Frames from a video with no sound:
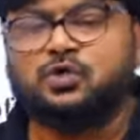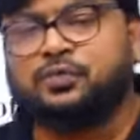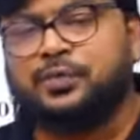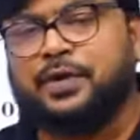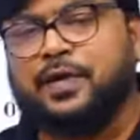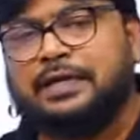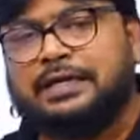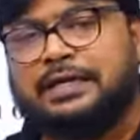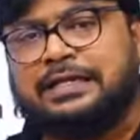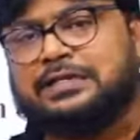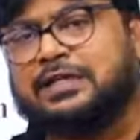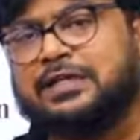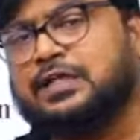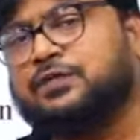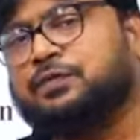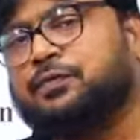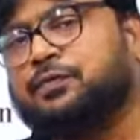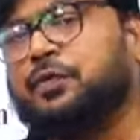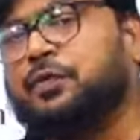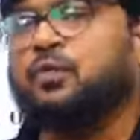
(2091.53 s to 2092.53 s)
We will
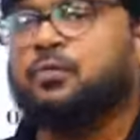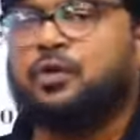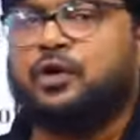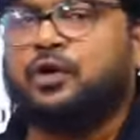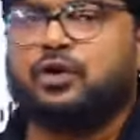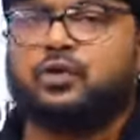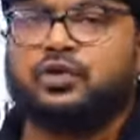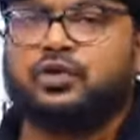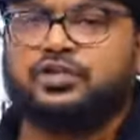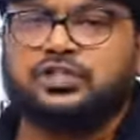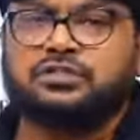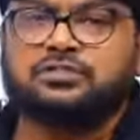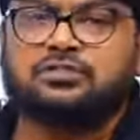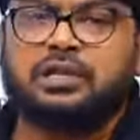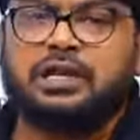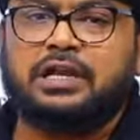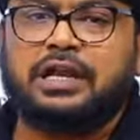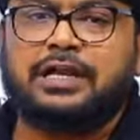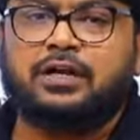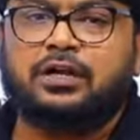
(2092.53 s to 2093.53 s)
discuss few more questions
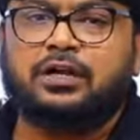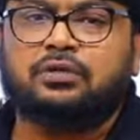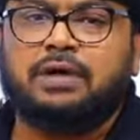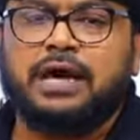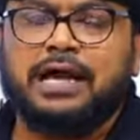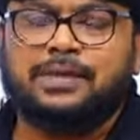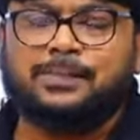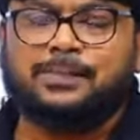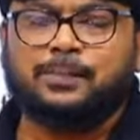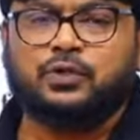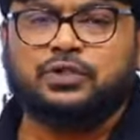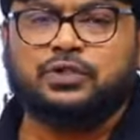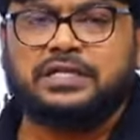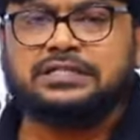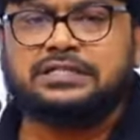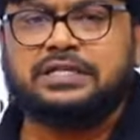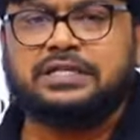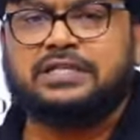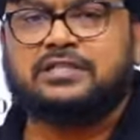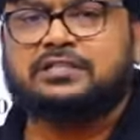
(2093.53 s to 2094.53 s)
related to
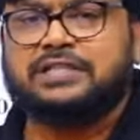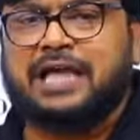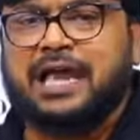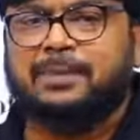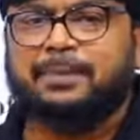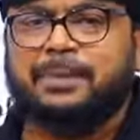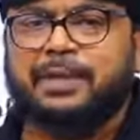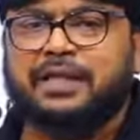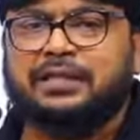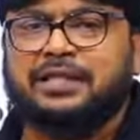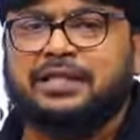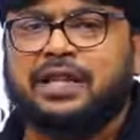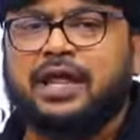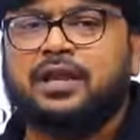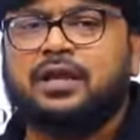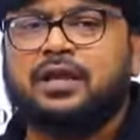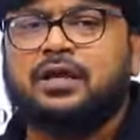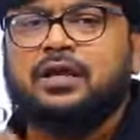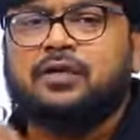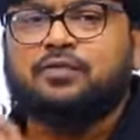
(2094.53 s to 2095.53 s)
hypothesis, sampling. There
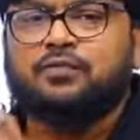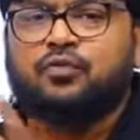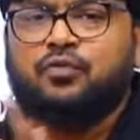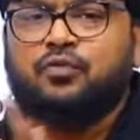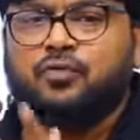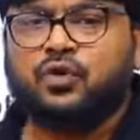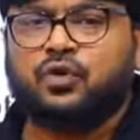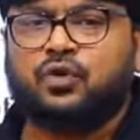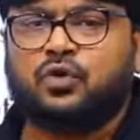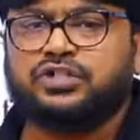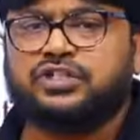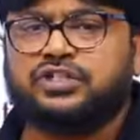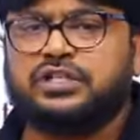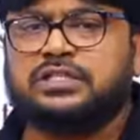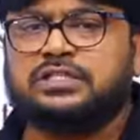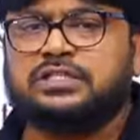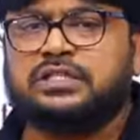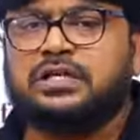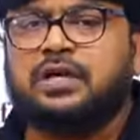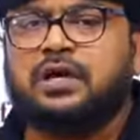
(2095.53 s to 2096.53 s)
are few more
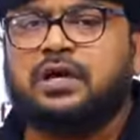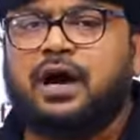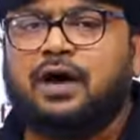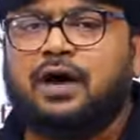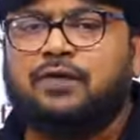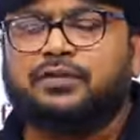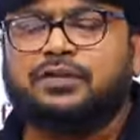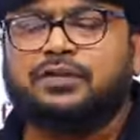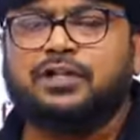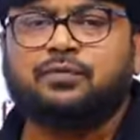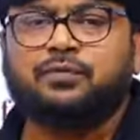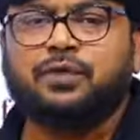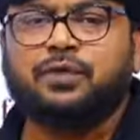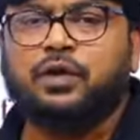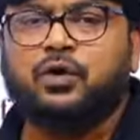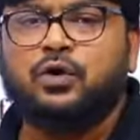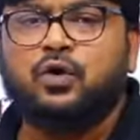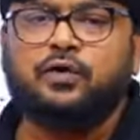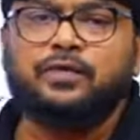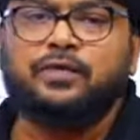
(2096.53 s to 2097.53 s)
questions. After that, we
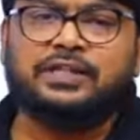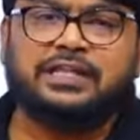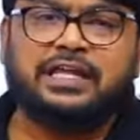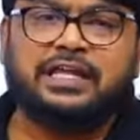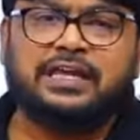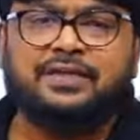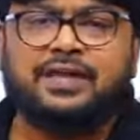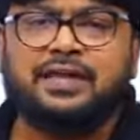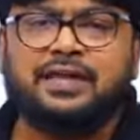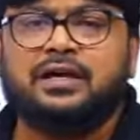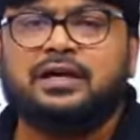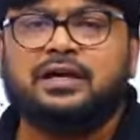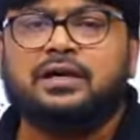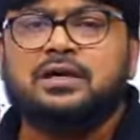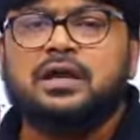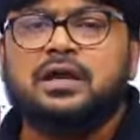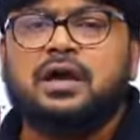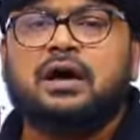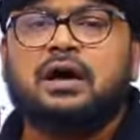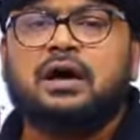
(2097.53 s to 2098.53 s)
will go with even
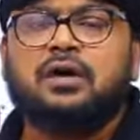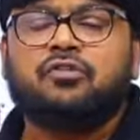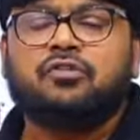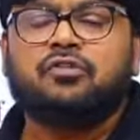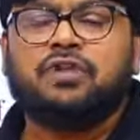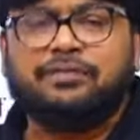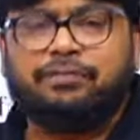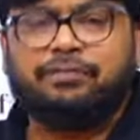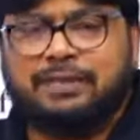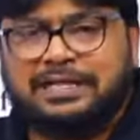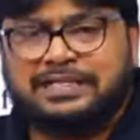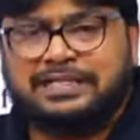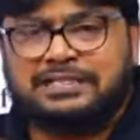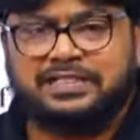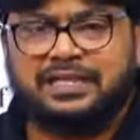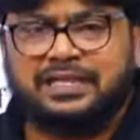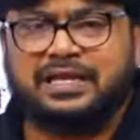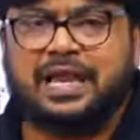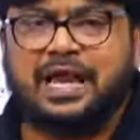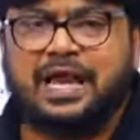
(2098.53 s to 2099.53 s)

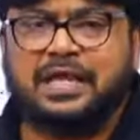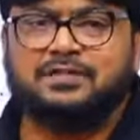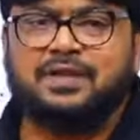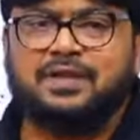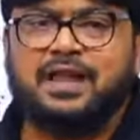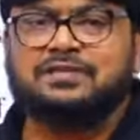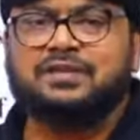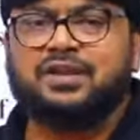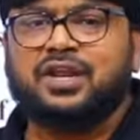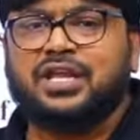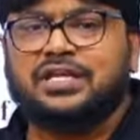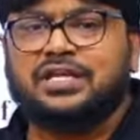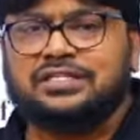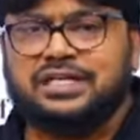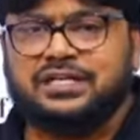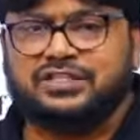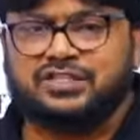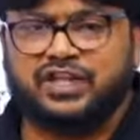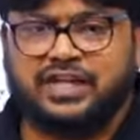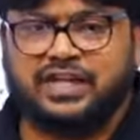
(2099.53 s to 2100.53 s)
referencing as well as
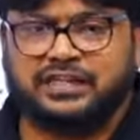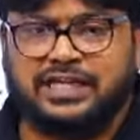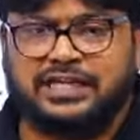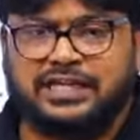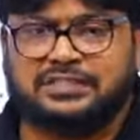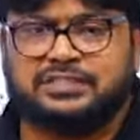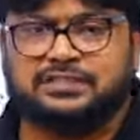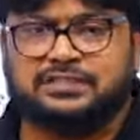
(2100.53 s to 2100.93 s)
research ethics.